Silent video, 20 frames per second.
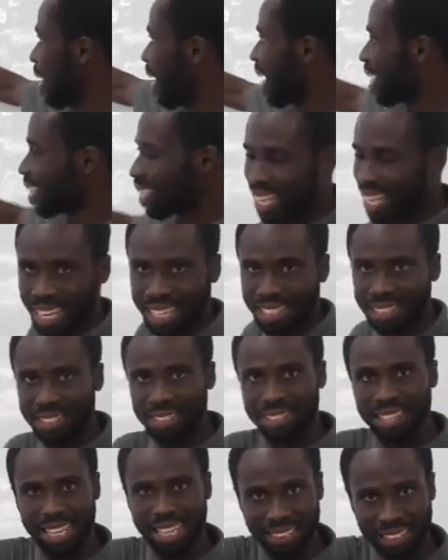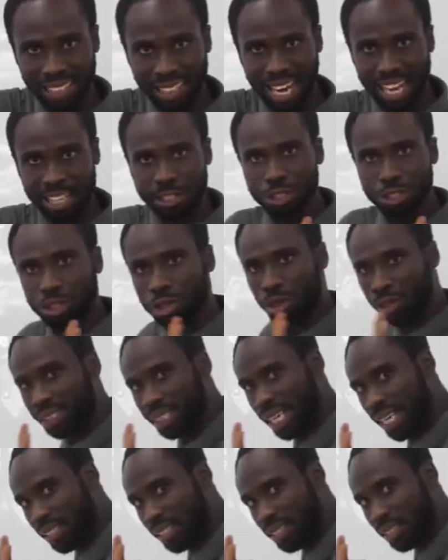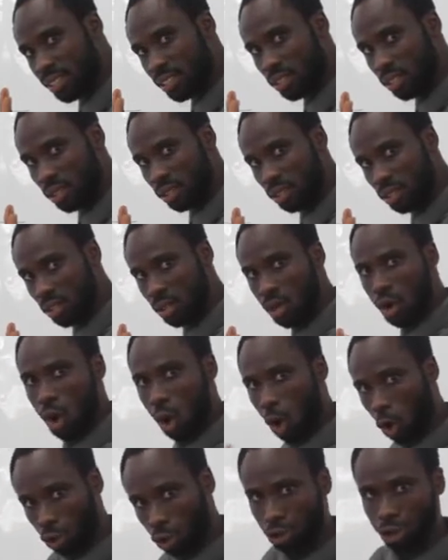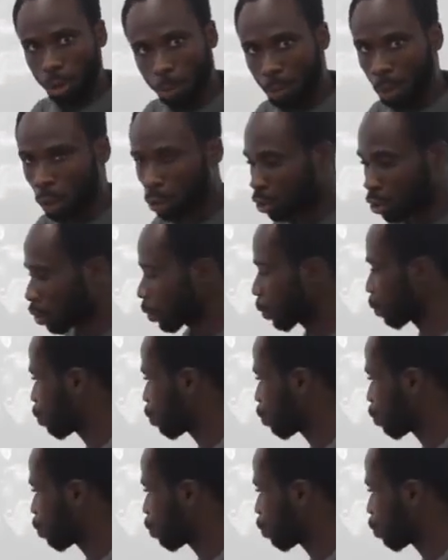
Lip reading: And there is nothing like shortage or surplus.